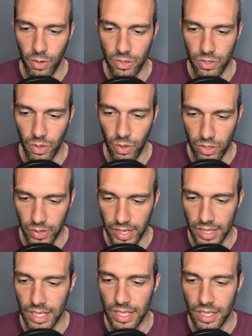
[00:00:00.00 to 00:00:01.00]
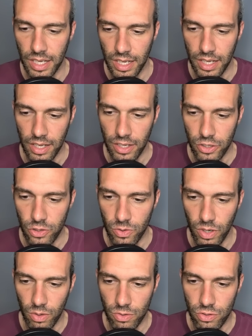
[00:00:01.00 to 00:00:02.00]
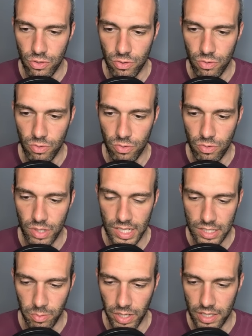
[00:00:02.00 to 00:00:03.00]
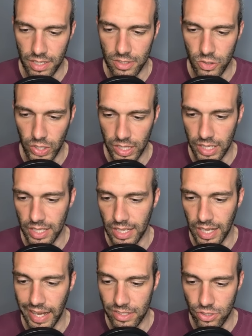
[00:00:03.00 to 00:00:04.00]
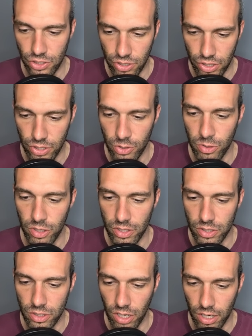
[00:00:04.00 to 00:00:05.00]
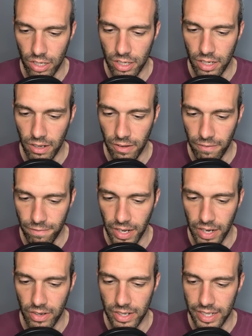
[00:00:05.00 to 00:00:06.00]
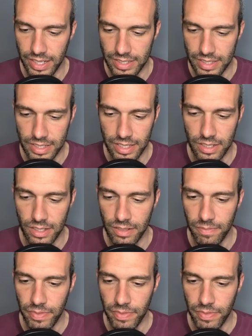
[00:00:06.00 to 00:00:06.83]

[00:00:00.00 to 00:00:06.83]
You go to Great League, you go to custom rankings, Great League, exclude Dark, Fairy, and Steel,